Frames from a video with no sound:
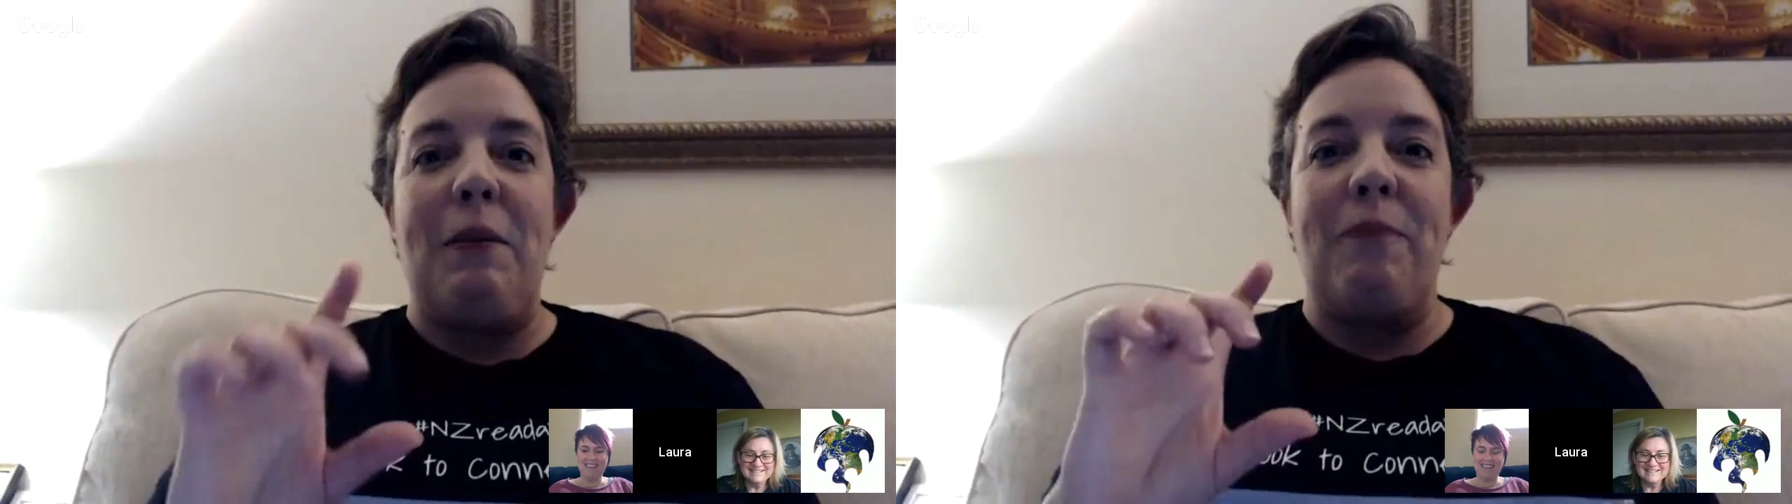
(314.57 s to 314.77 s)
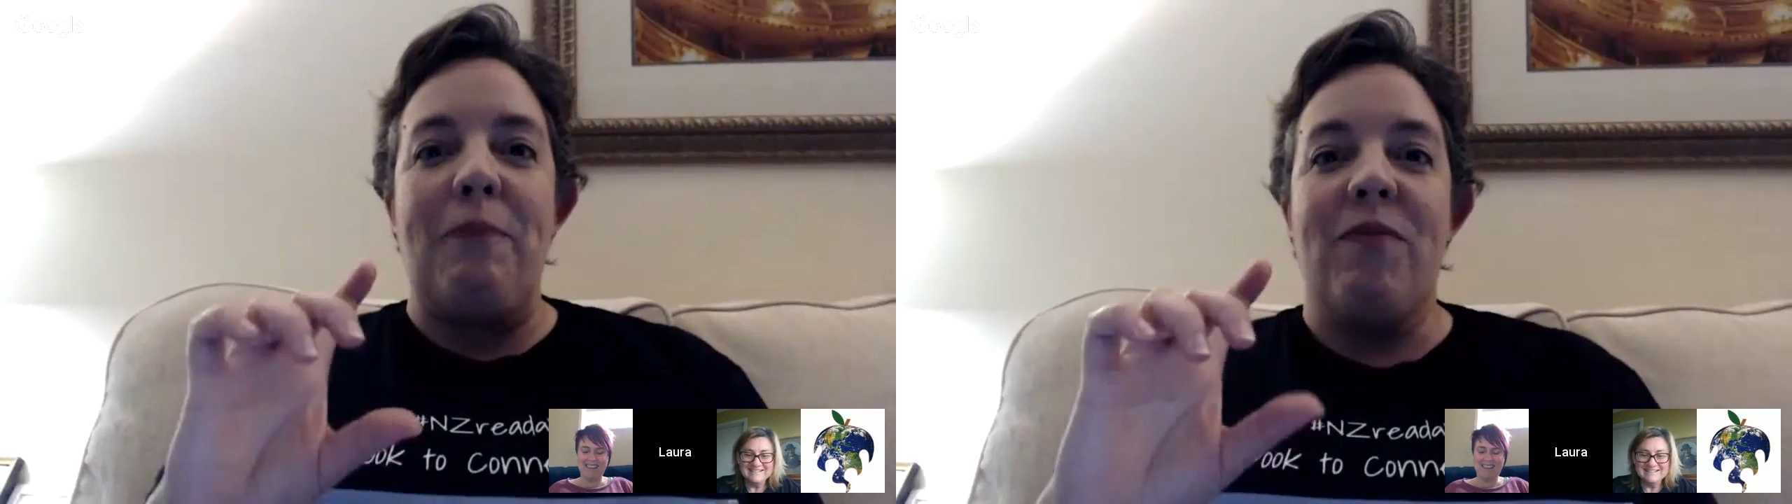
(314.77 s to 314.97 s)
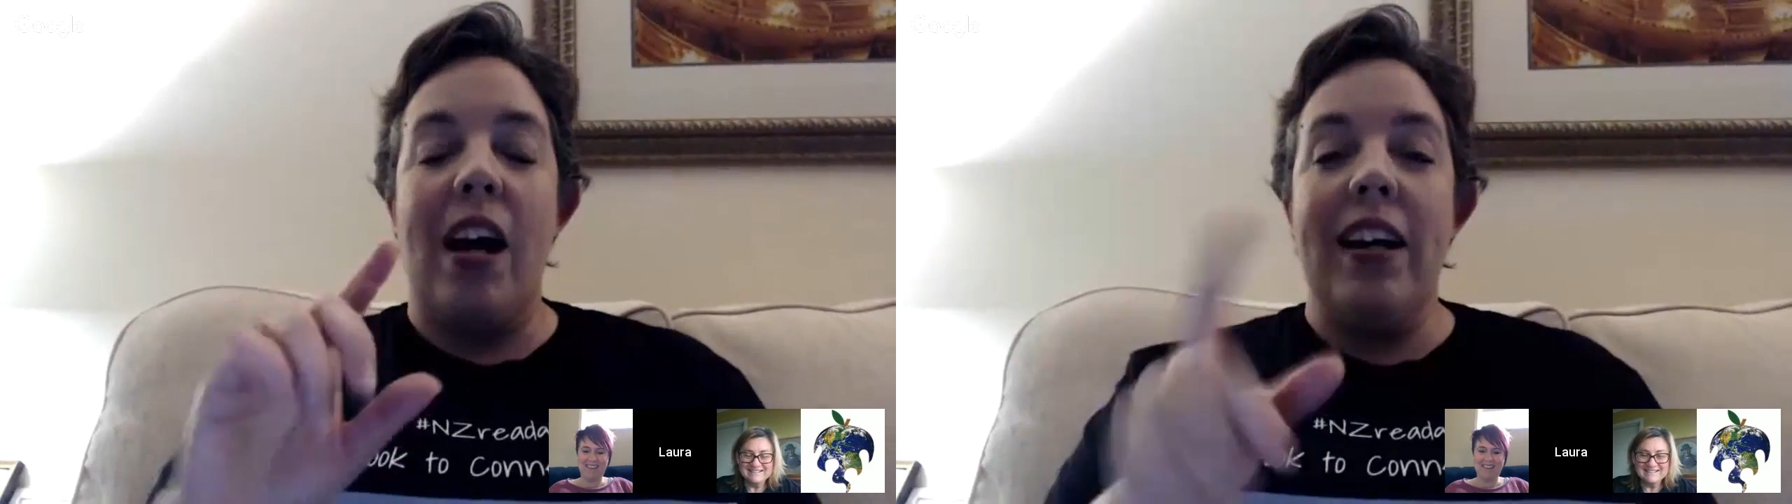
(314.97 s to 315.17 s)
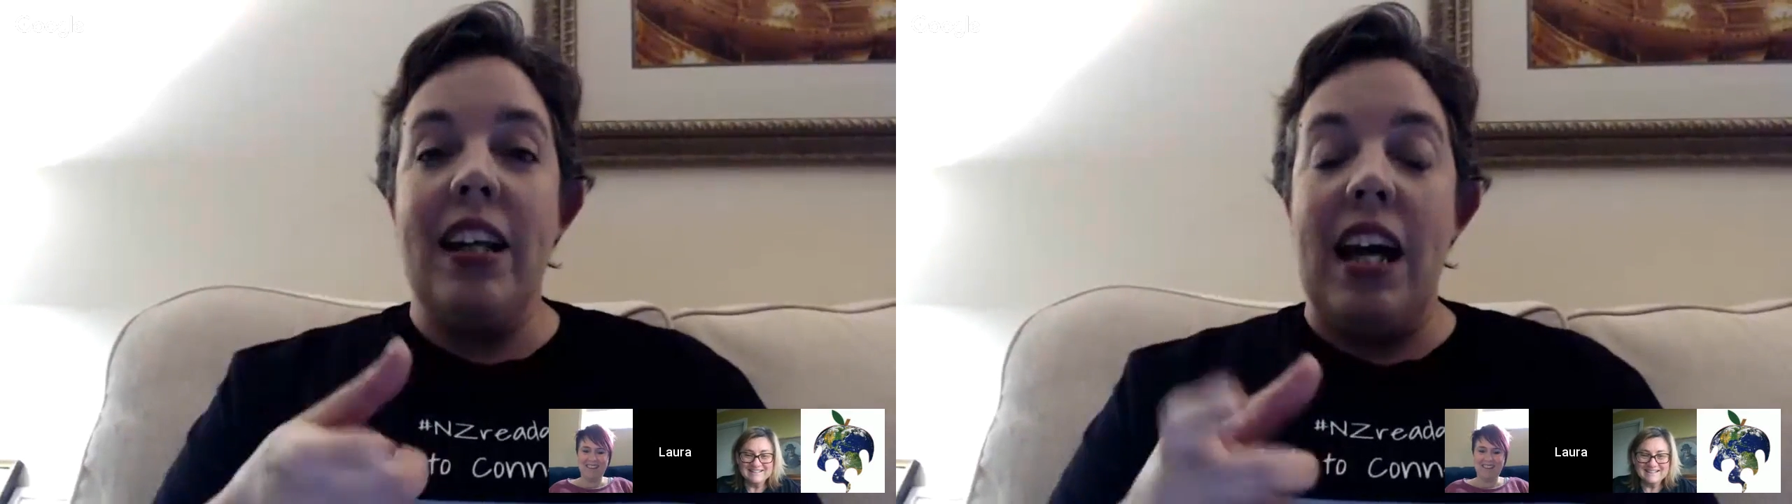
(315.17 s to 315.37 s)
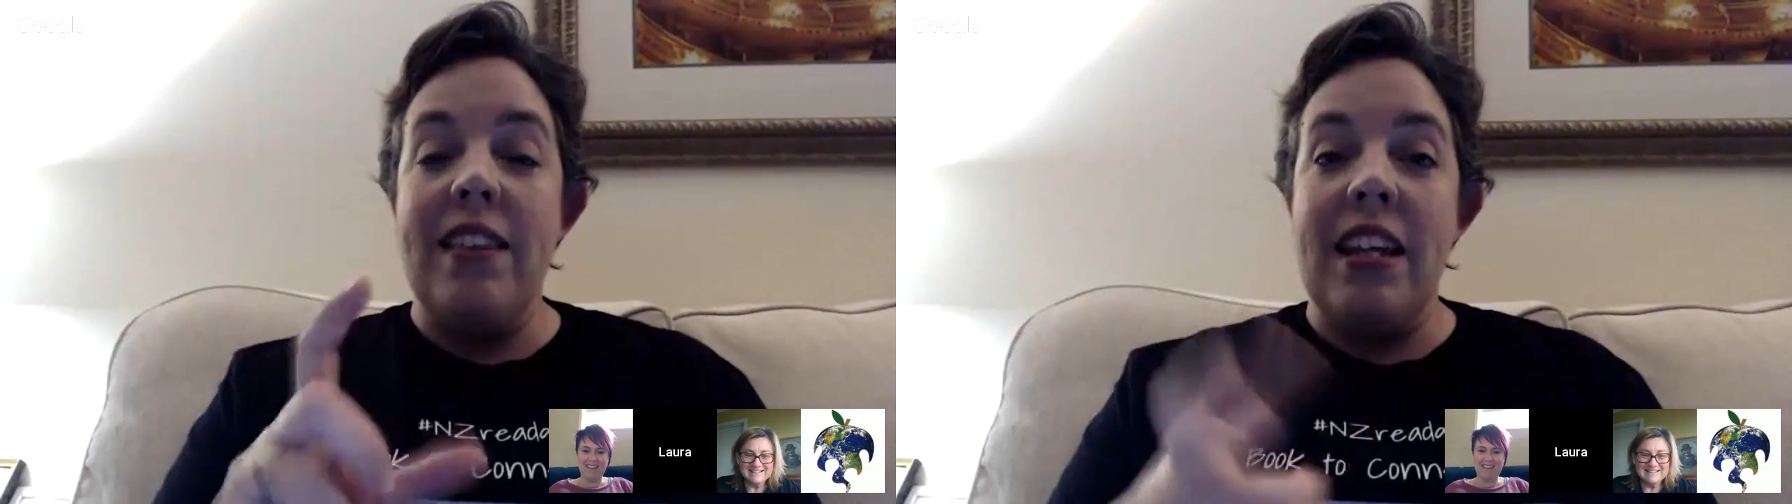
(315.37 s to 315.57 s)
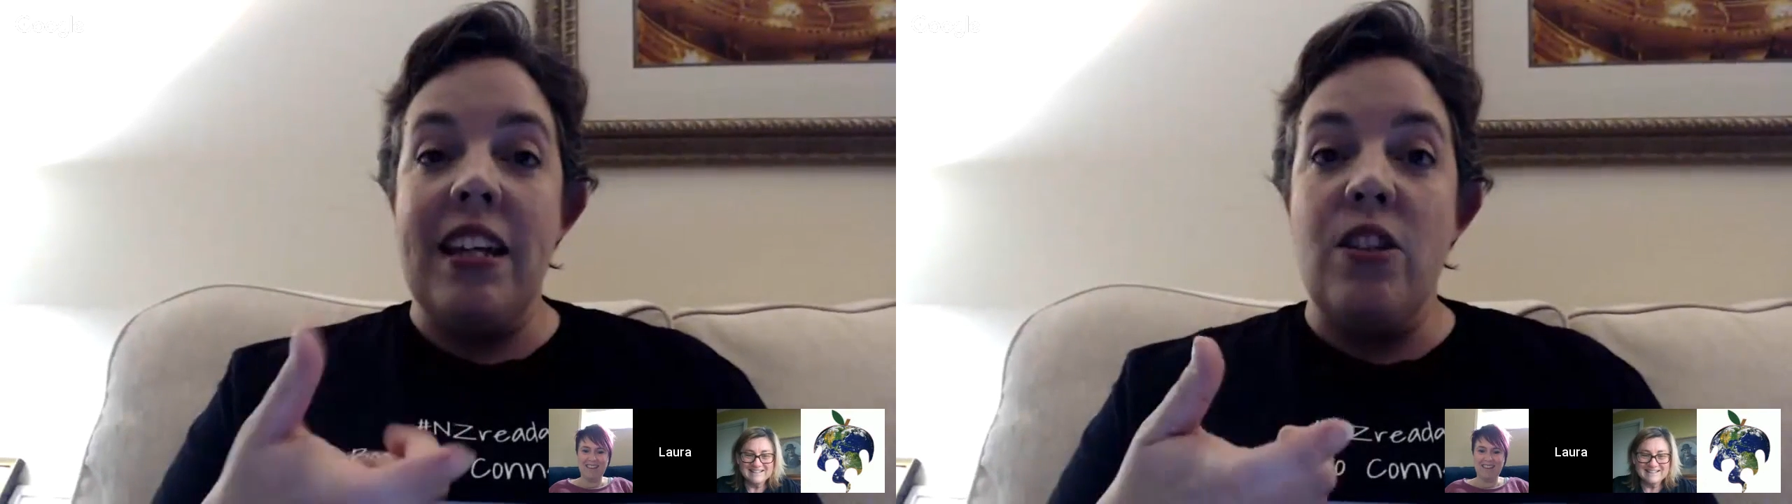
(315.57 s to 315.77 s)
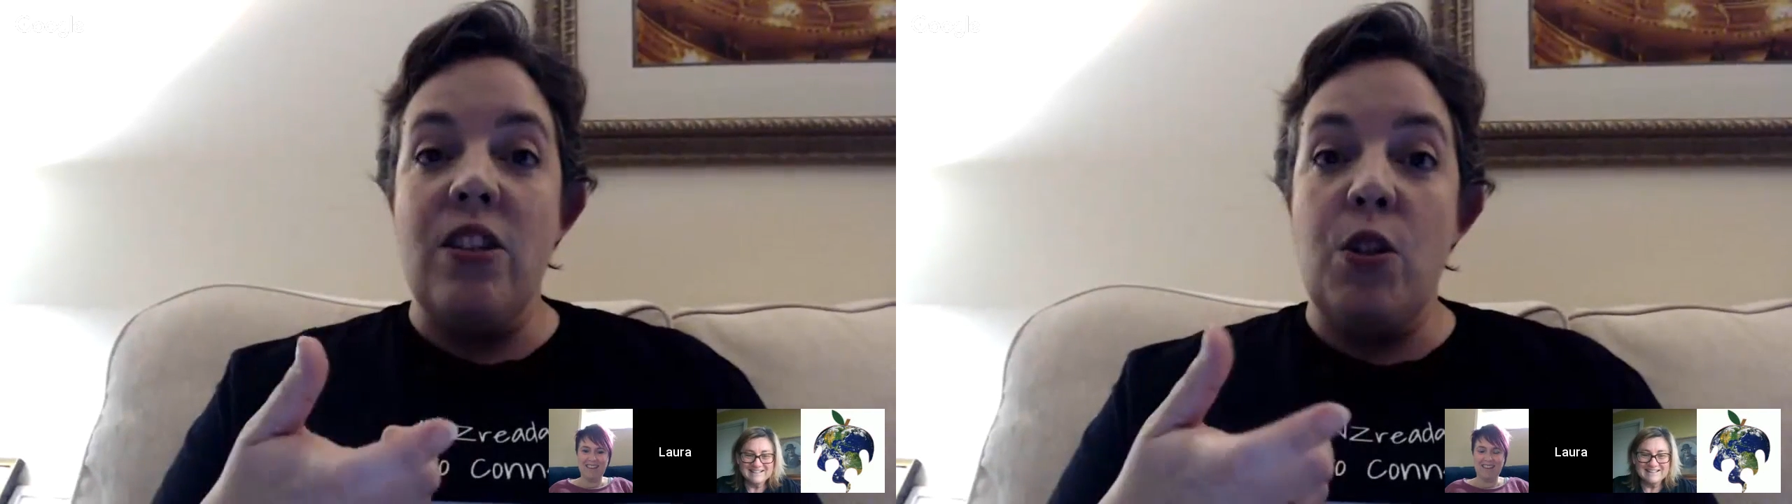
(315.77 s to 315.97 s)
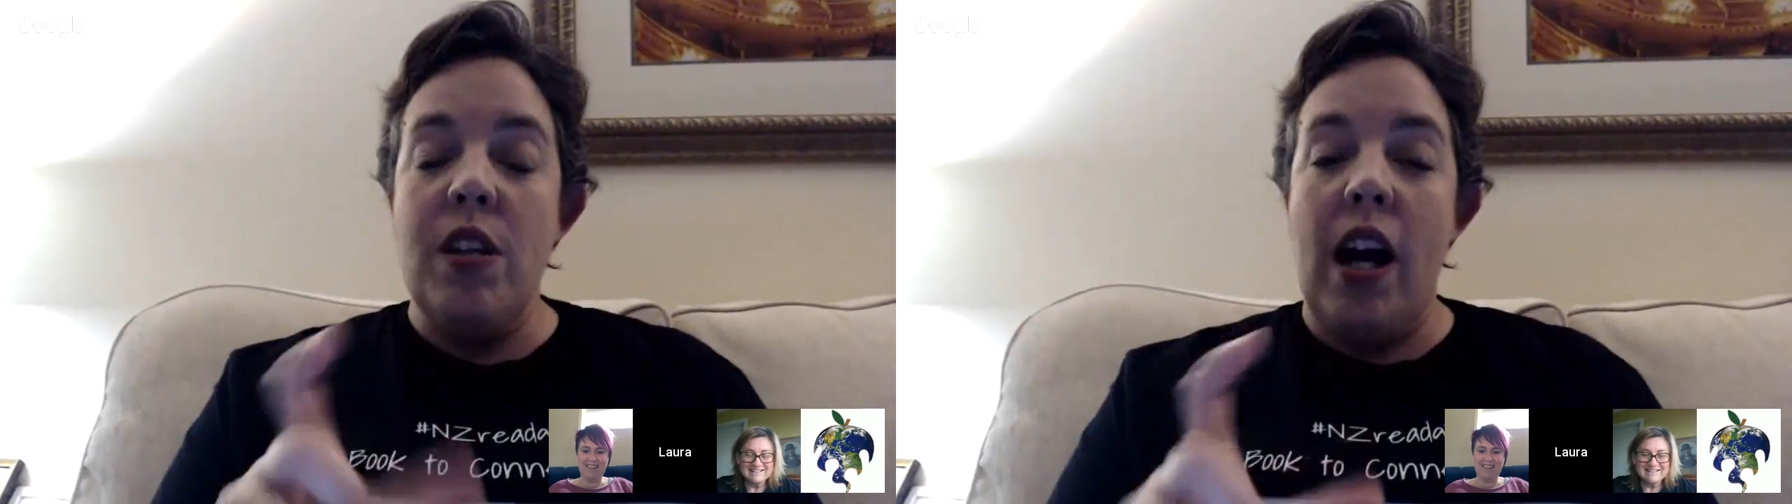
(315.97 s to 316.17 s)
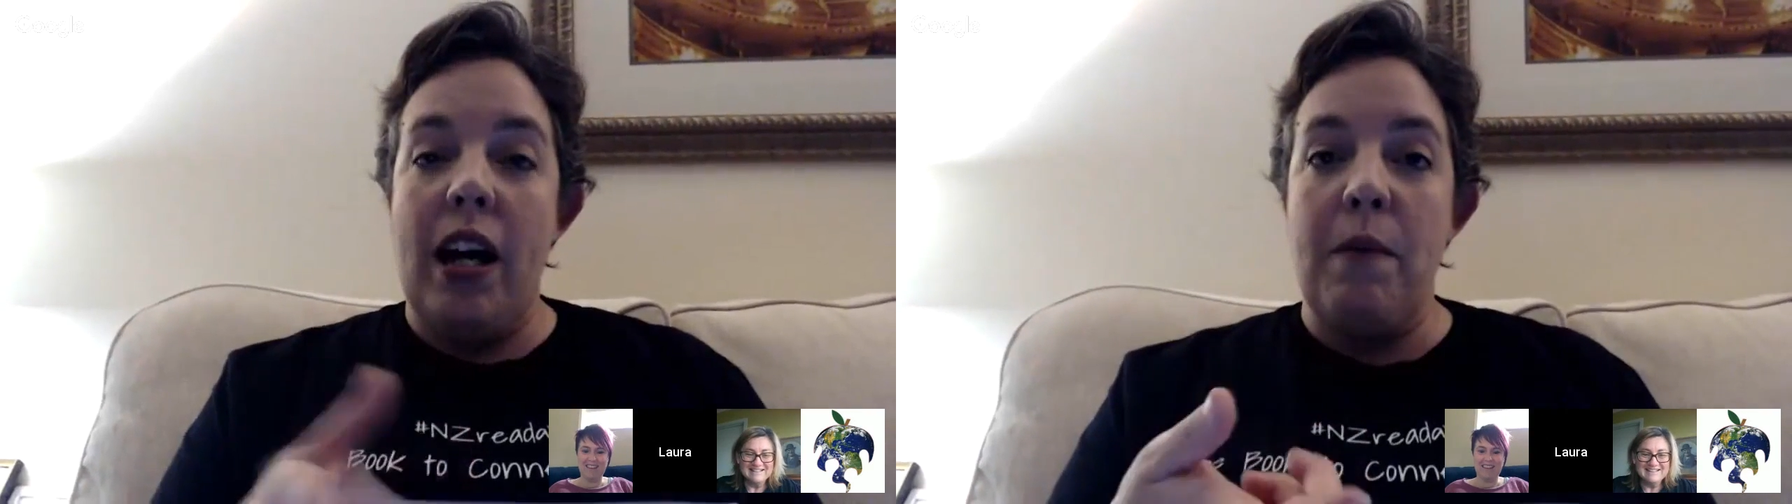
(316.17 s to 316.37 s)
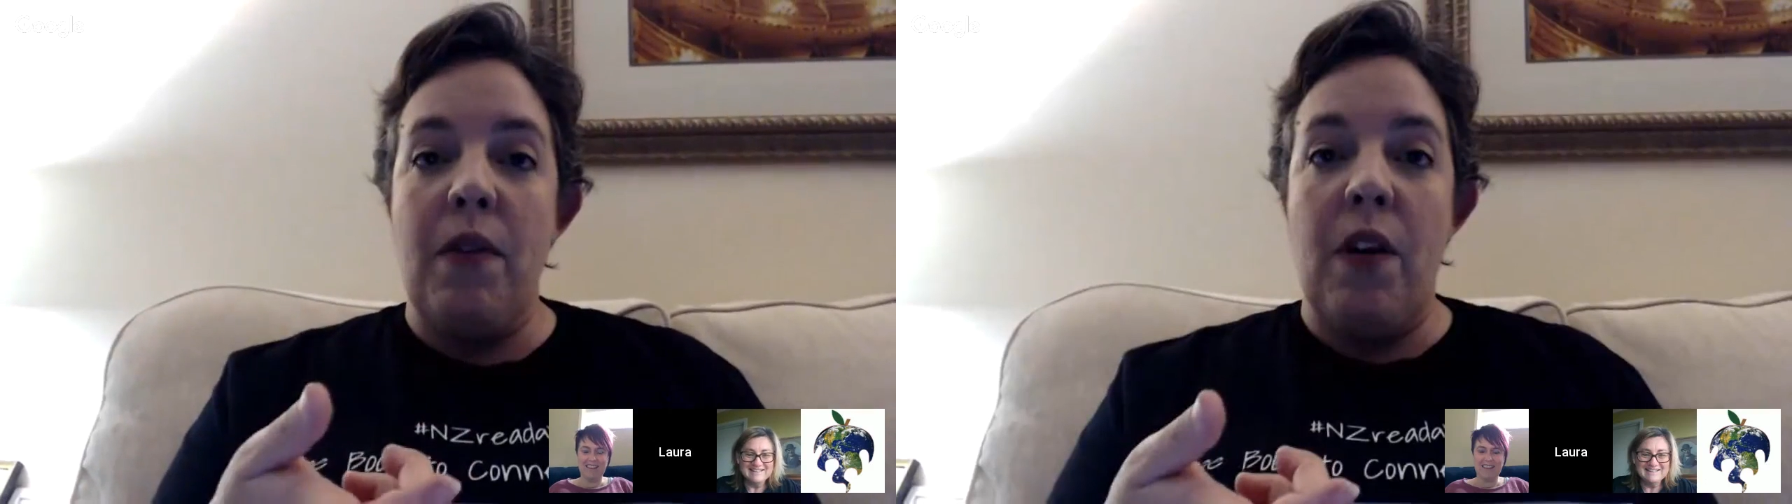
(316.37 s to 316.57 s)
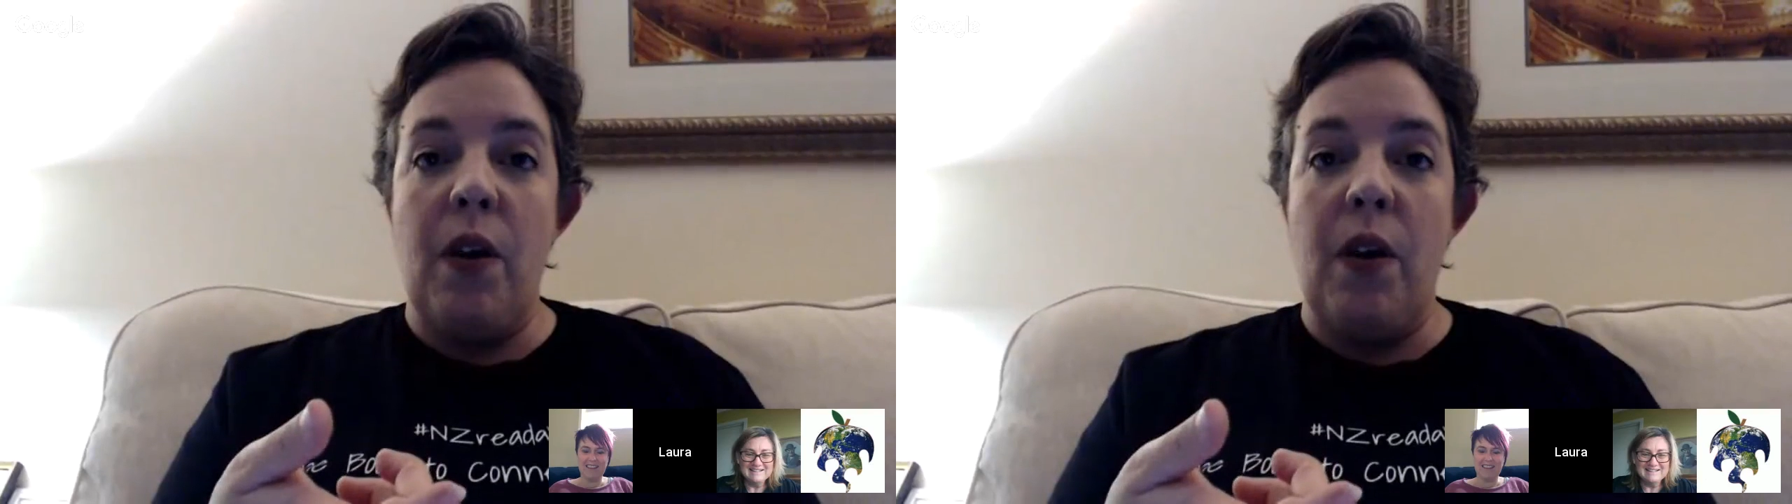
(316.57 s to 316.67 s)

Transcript: think the new time though,